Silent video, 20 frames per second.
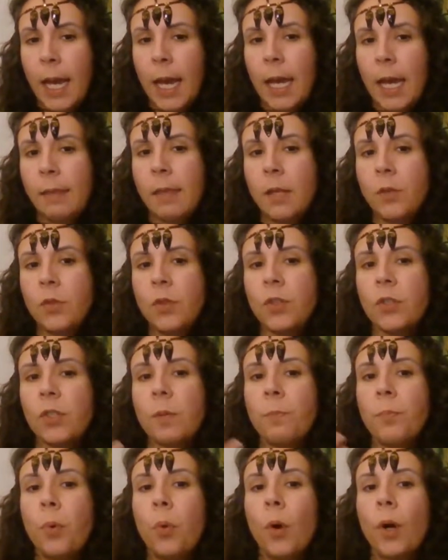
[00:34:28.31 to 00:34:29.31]
and then to
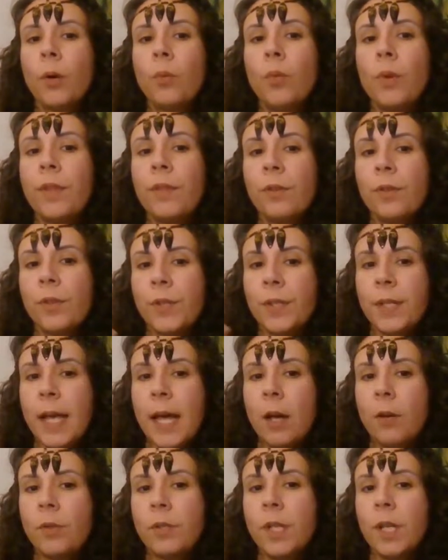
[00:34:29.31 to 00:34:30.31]
support with your
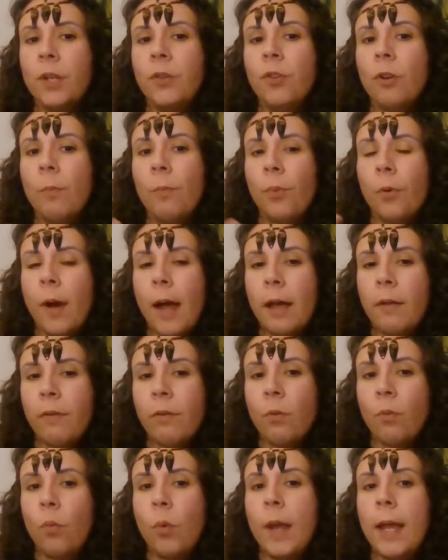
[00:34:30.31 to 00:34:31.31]
sound and your
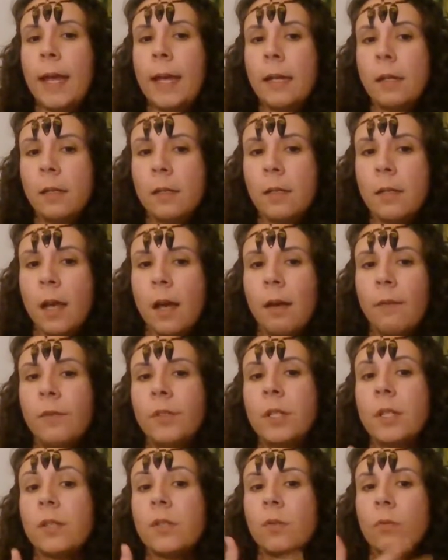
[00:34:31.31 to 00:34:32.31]
breath ways of
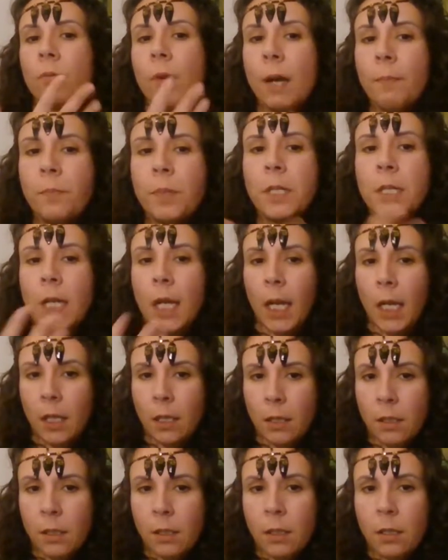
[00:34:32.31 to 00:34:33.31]

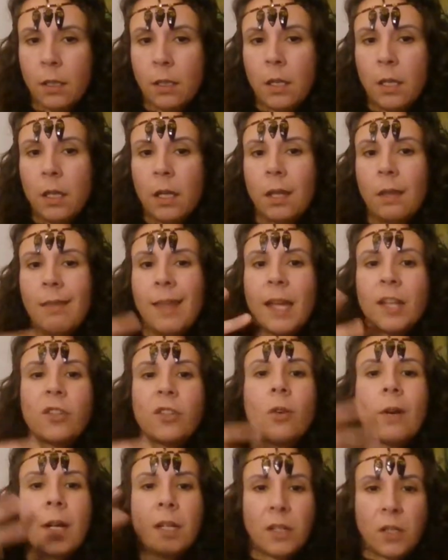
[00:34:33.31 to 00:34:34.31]
disrupting that
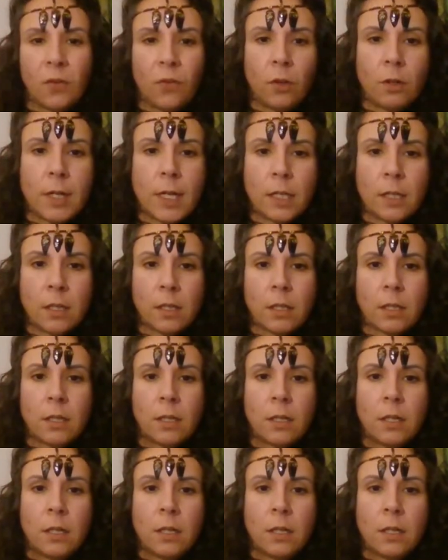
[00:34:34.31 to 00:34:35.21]
transference